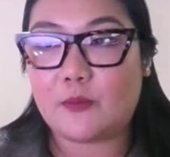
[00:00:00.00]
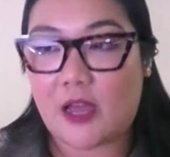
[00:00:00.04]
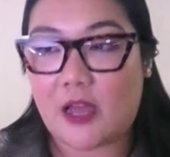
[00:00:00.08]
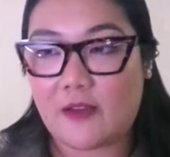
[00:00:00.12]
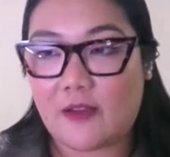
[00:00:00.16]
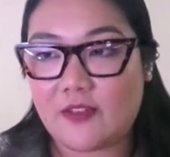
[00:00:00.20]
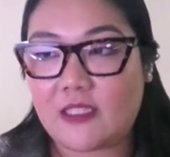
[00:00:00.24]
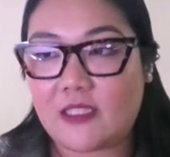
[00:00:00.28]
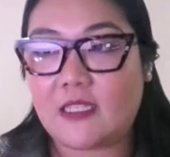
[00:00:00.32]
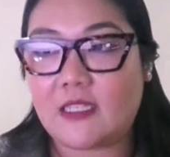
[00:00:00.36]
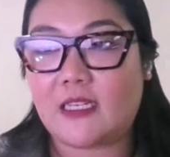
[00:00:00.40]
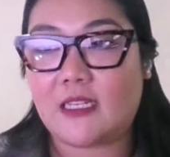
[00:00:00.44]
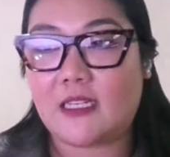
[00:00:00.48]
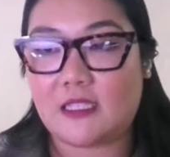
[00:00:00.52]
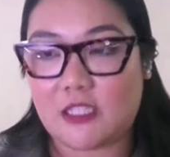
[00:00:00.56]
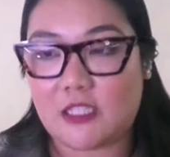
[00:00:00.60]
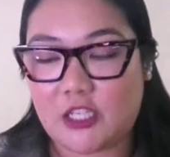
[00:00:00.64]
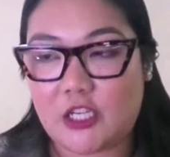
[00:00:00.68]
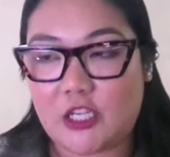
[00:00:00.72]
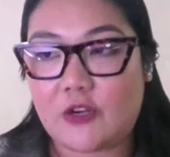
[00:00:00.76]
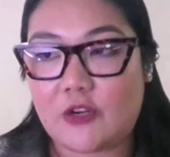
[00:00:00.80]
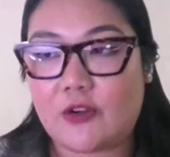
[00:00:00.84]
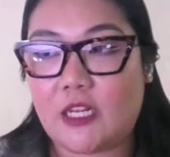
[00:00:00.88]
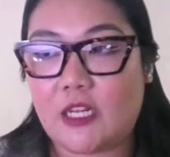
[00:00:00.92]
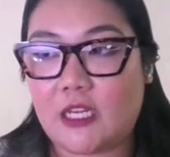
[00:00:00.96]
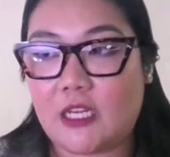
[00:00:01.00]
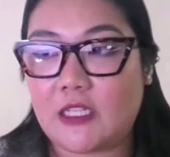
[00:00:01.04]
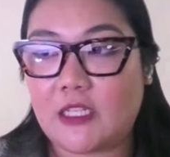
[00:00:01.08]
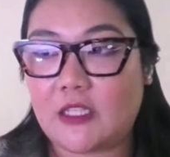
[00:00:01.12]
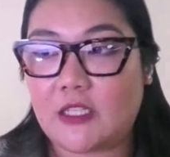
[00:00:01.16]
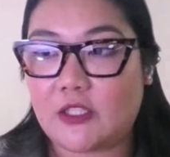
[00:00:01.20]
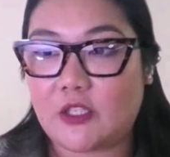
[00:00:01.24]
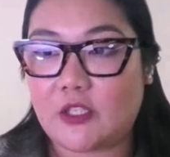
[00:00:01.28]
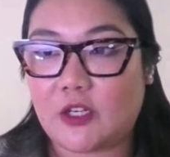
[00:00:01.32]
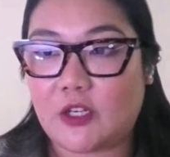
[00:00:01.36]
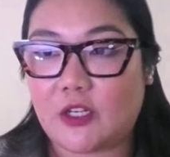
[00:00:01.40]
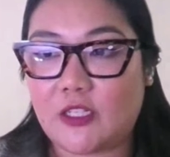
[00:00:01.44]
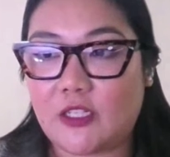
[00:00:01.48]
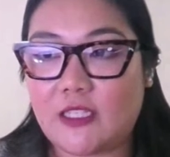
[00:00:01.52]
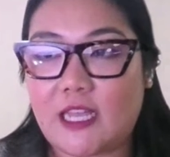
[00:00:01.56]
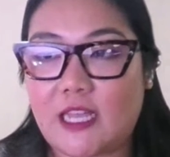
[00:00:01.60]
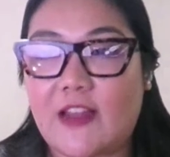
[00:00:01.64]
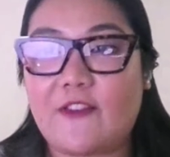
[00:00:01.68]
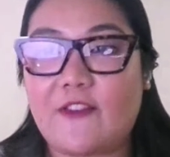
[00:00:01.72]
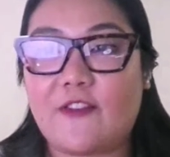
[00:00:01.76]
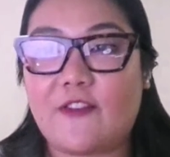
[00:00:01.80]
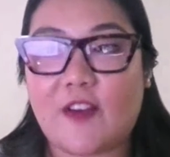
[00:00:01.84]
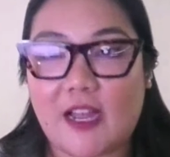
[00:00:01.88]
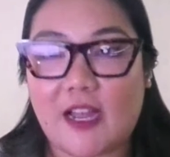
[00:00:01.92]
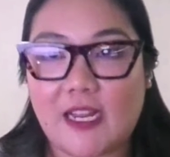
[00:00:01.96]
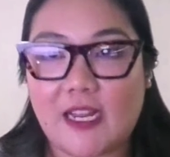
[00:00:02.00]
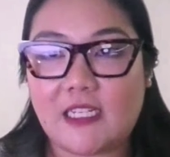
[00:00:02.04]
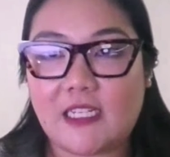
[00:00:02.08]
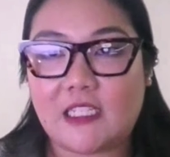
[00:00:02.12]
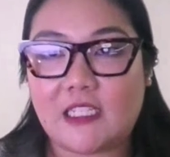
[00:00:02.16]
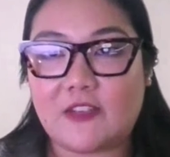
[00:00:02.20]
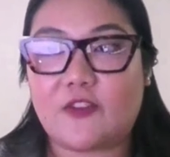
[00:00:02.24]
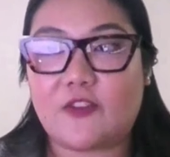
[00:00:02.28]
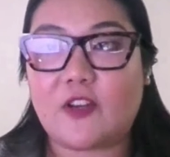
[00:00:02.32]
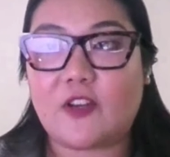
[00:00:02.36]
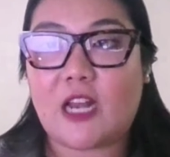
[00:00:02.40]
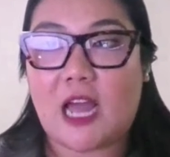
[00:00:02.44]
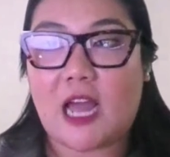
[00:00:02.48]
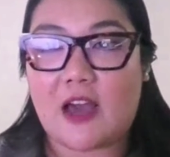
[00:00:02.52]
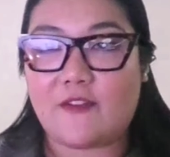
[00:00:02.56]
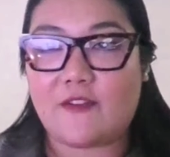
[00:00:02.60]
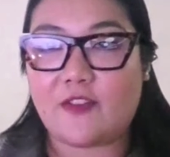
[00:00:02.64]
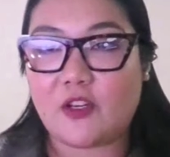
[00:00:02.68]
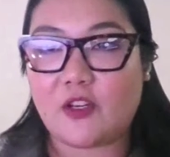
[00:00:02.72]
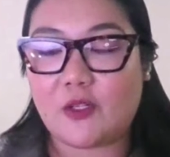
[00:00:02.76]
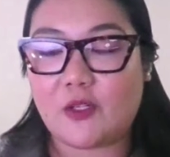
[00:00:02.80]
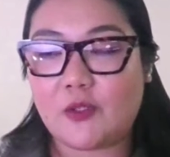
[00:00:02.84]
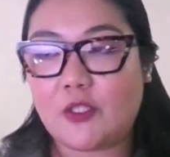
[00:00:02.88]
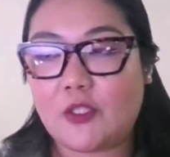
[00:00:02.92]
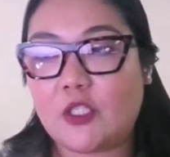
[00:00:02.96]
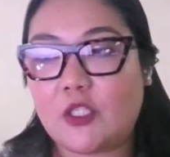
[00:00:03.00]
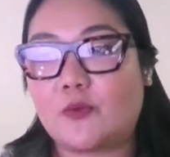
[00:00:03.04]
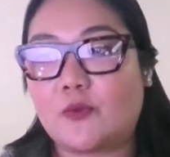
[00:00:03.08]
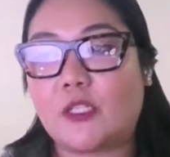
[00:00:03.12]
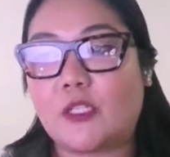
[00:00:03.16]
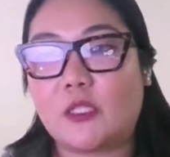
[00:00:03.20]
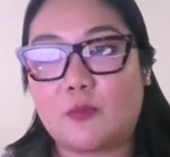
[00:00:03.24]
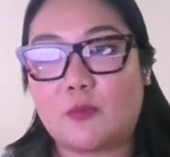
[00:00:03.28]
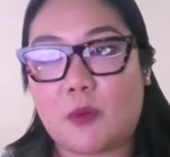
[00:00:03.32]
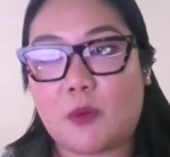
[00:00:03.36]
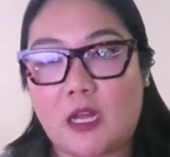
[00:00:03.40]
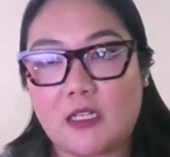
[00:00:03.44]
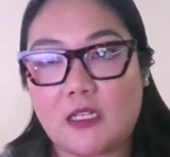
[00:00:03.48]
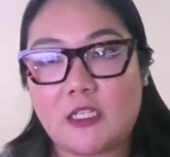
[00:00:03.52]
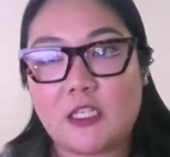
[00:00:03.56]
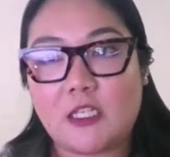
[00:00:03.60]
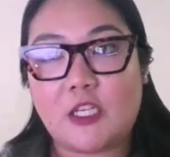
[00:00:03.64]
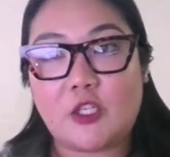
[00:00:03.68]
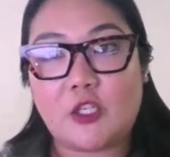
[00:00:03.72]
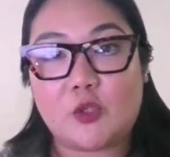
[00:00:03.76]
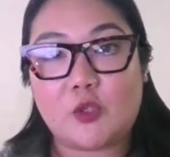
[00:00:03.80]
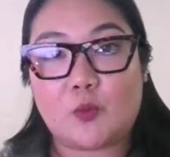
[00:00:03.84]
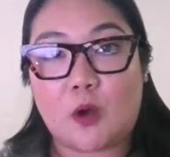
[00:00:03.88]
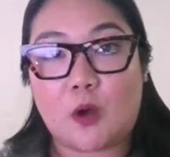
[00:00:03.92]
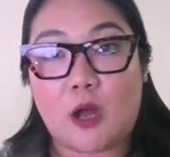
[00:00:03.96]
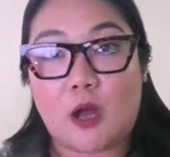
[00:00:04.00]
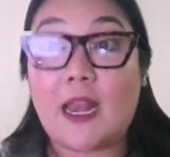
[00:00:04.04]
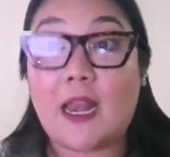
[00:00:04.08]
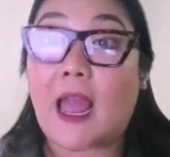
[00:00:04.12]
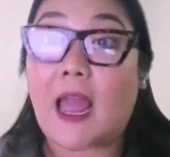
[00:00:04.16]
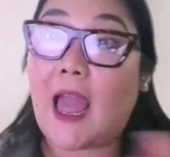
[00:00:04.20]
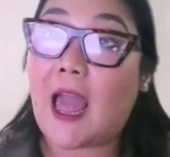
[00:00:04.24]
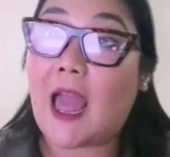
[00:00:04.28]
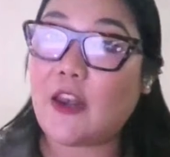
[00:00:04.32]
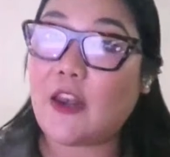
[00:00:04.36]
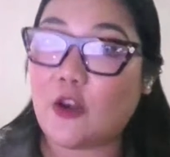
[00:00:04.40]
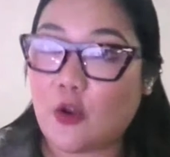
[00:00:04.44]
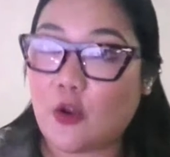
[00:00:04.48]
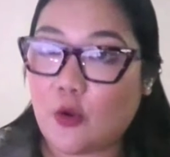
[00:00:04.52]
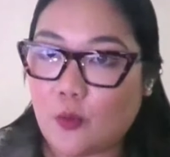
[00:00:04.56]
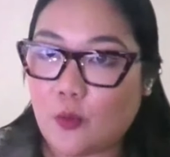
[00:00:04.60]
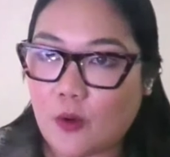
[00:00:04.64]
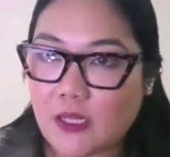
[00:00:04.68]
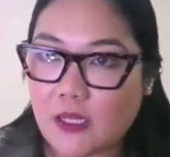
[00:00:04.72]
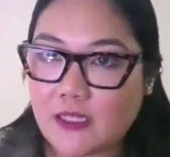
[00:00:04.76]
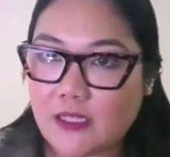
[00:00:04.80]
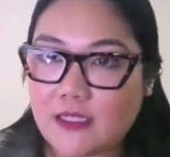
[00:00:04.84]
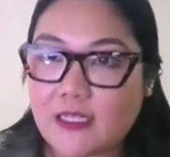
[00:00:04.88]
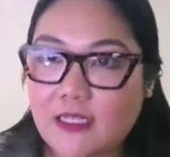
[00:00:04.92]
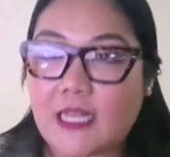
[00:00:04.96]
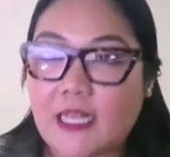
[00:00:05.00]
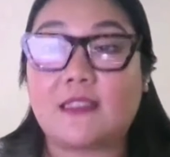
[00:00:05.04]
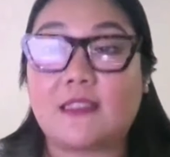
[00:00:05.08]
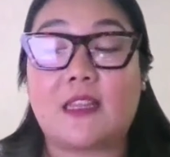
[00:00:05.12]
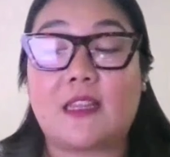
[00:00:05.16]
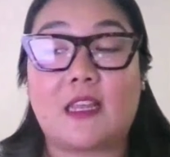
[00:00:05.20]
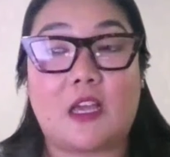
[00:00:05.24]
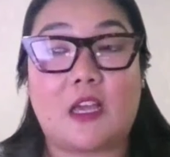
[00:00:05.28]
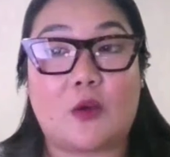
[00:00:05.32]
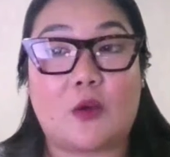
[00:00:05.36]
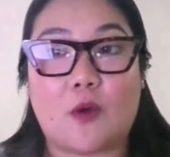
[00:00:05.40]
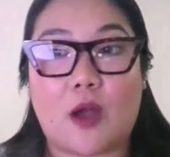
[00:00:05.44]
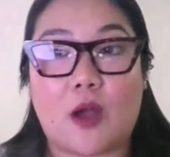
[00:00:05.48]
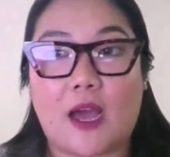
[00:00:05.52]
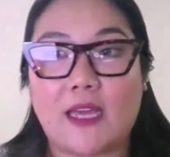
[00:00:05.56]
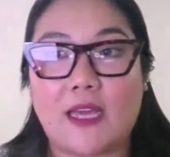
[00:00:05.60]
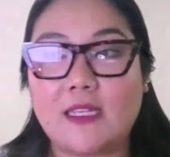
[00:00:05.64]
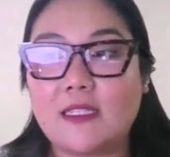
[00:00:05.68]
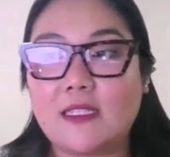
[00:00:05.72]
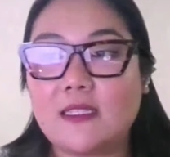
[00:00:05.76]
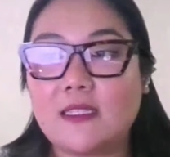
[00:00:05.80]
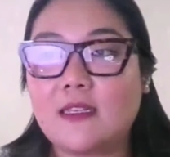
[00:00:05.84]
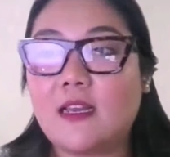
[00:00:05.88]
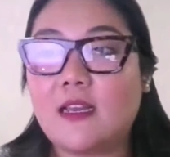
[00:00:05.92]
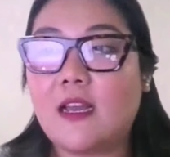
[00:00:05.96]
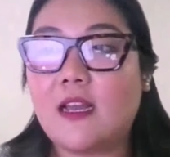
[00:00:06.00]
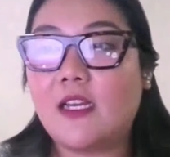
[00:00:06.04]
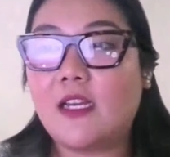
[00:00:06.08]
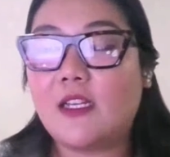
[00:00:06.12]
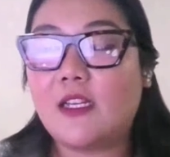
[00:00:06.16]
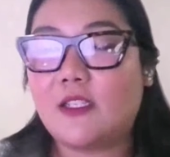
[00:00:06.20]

privacy and security concerns and finding different avenues to respond to each one and new ones as they arise.